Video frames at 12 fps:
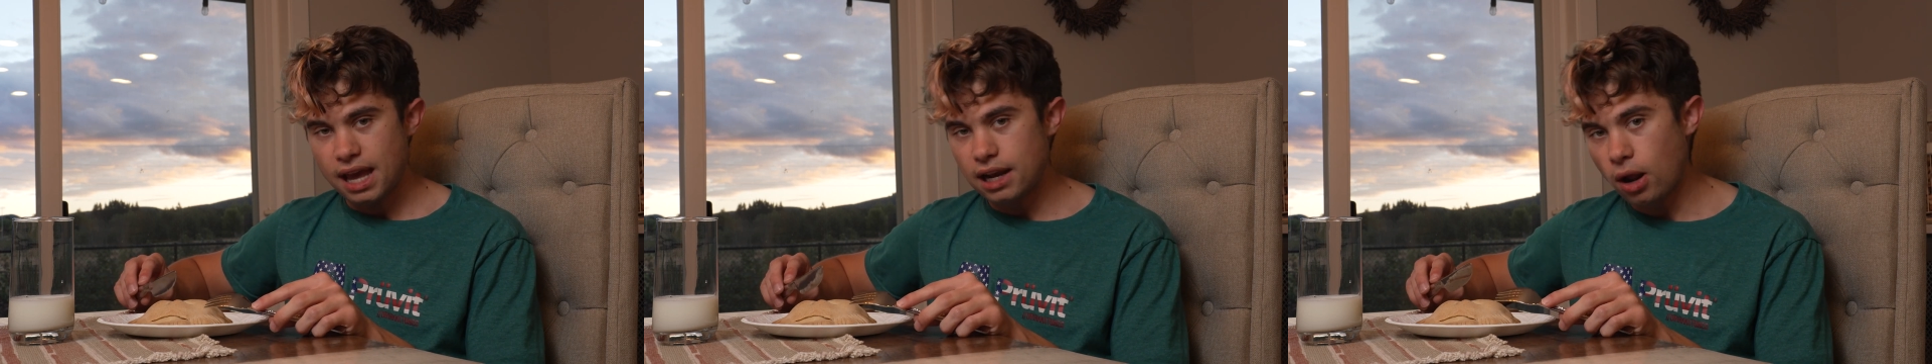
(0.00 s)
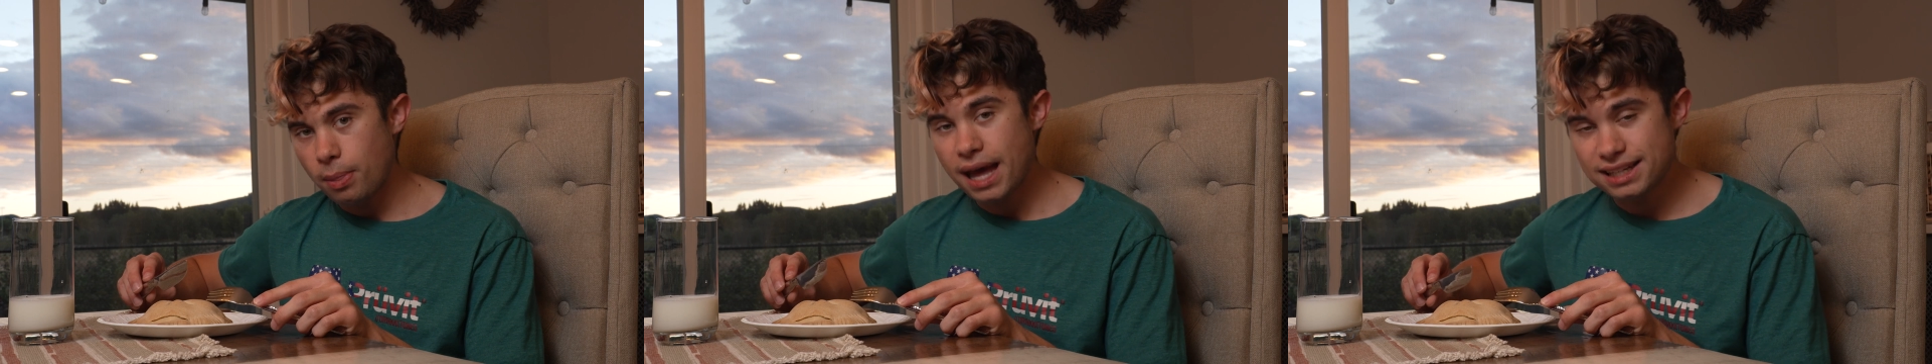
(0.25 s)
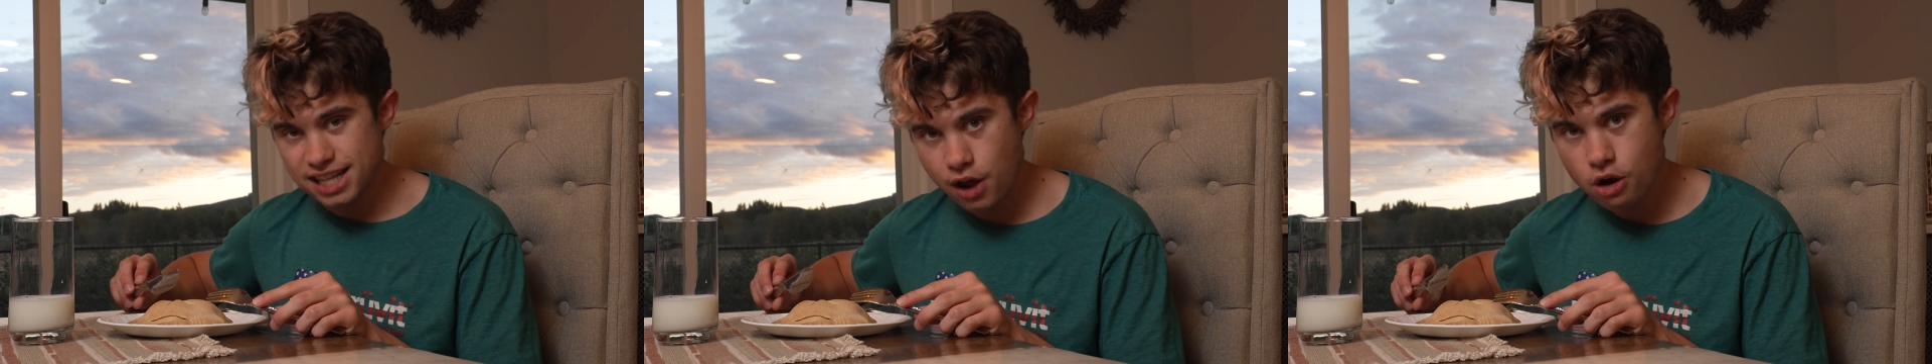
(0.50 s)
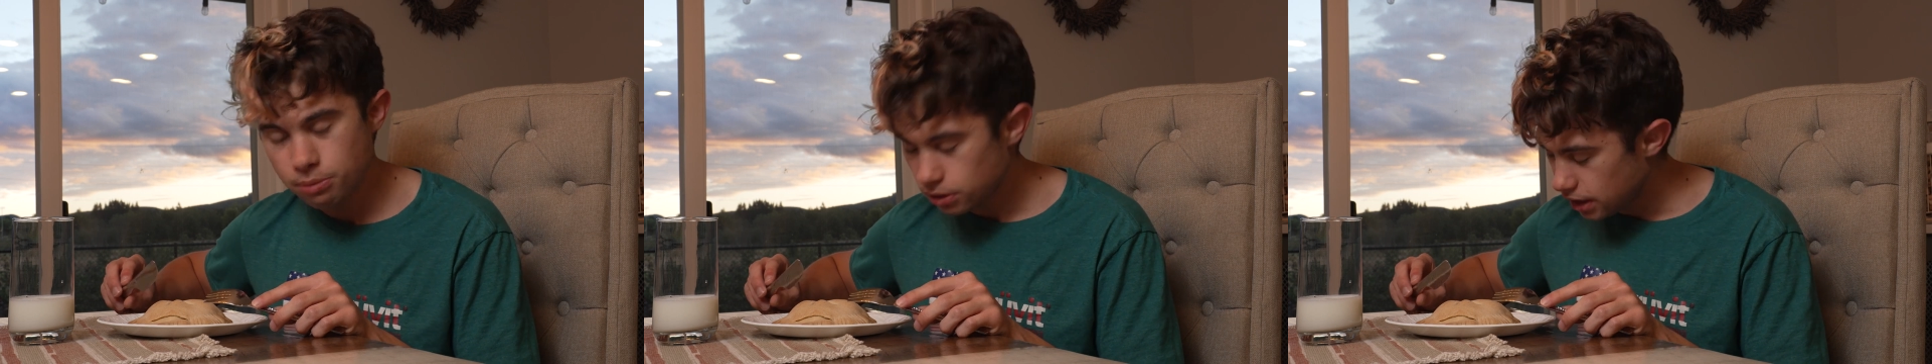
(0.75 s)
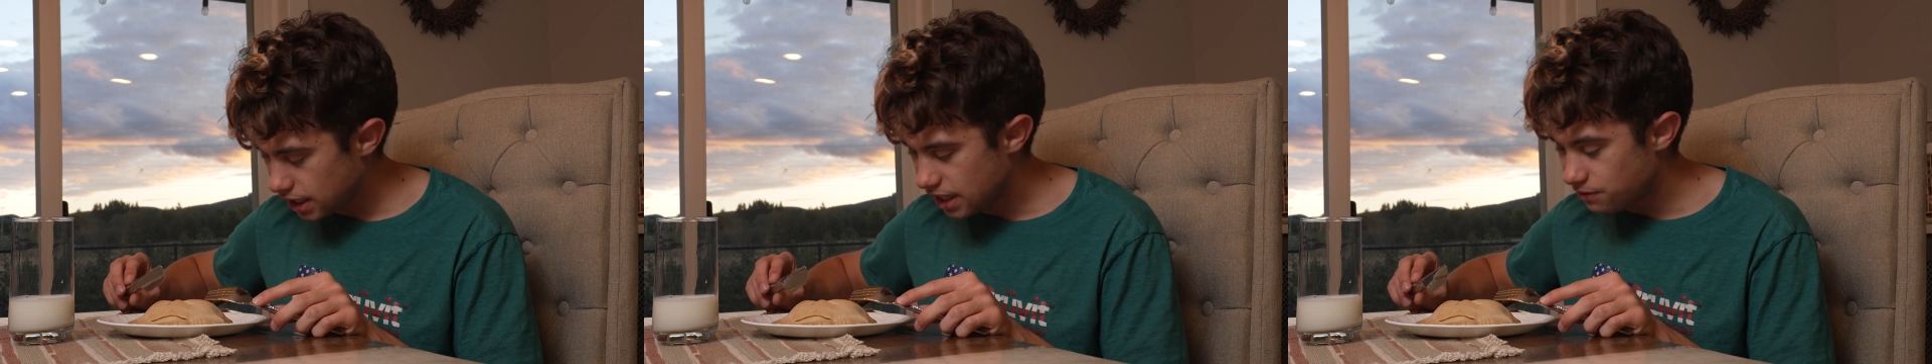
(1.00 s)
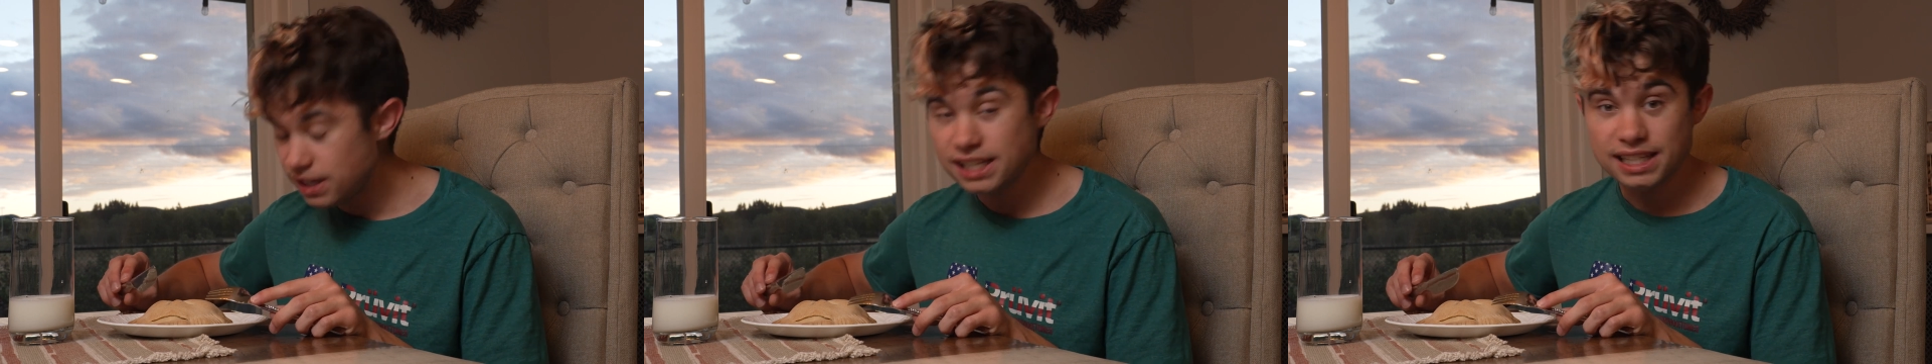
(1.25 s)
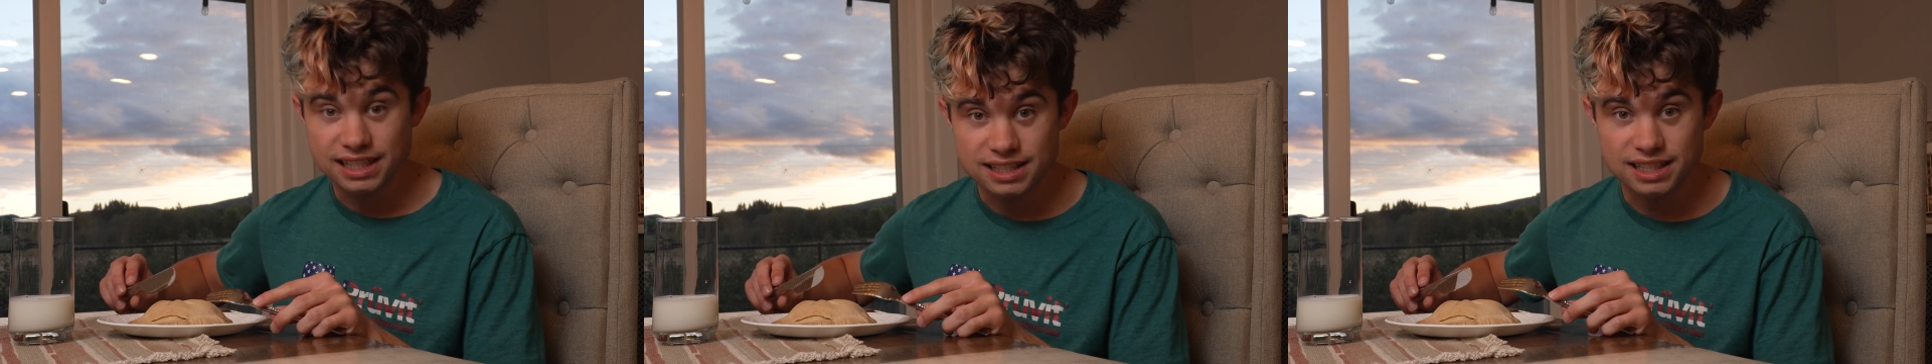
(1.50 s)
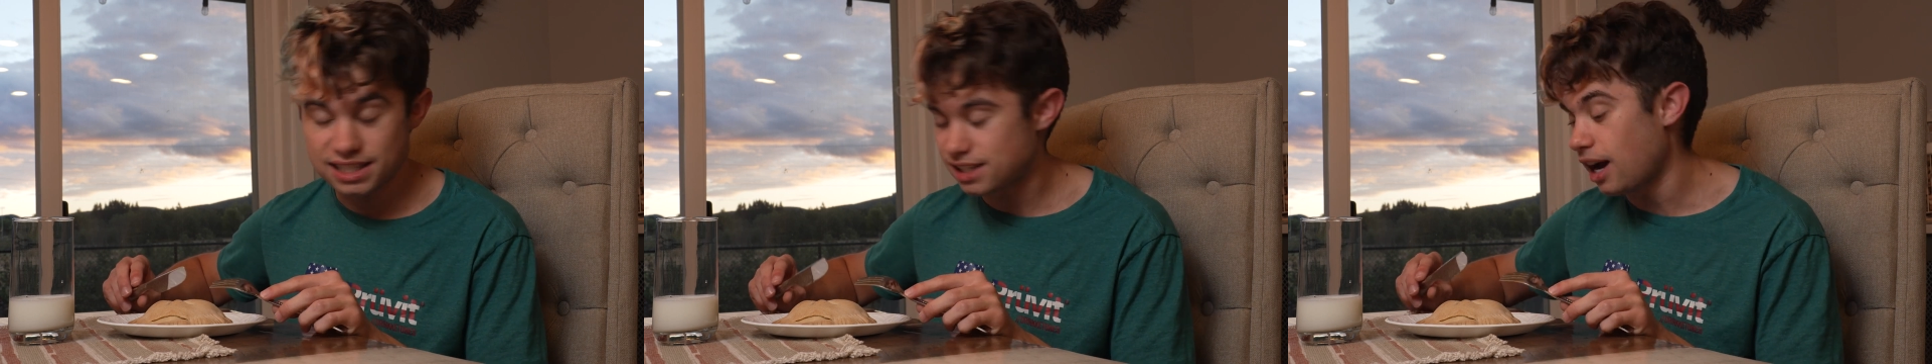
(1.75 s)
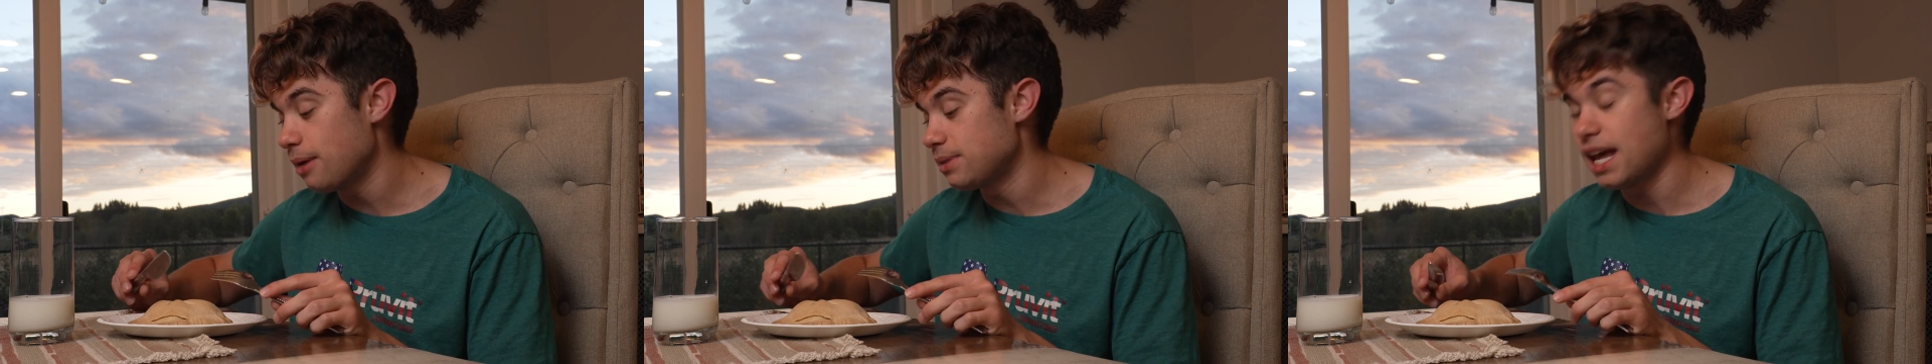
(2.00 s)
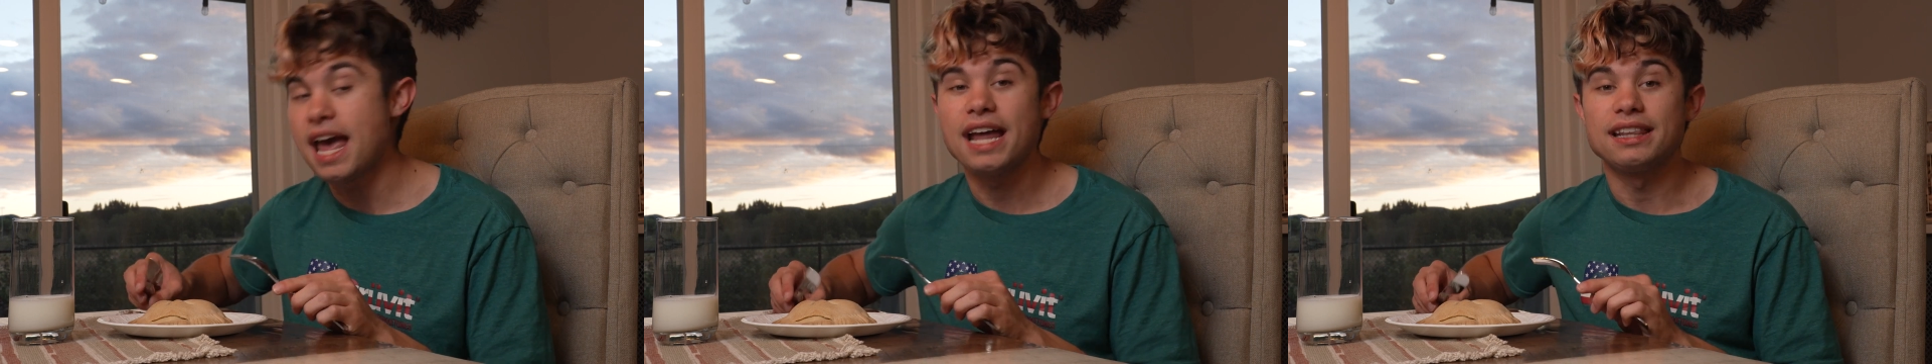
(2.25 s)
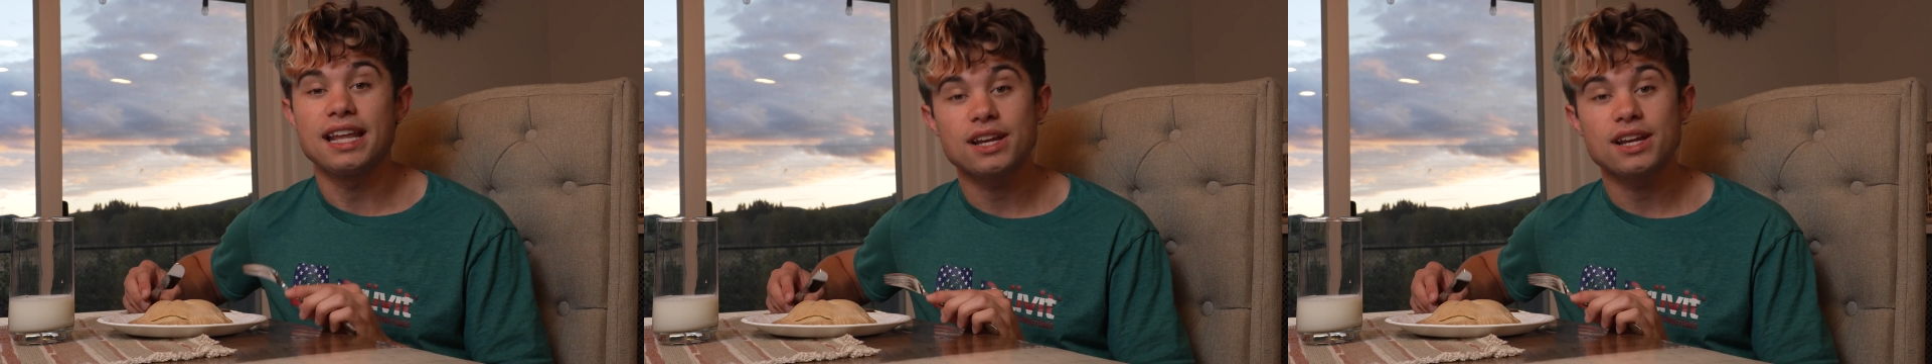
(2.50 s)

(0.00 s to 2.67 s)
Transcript: And on that terrible inconvenience, it's time to end.